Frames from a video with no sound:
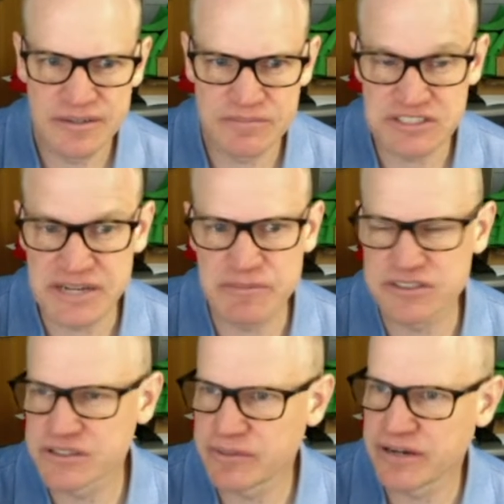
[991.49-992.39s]
statements
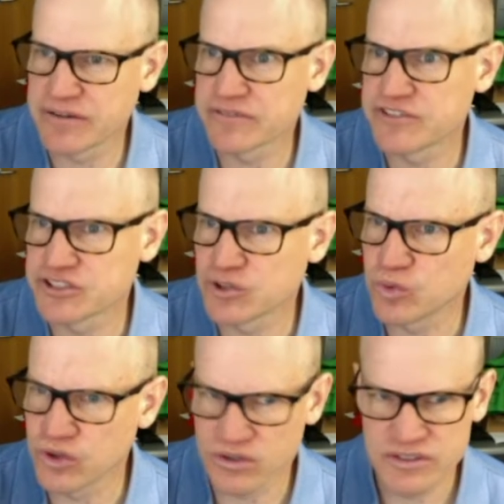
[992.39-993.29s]
about the physical world.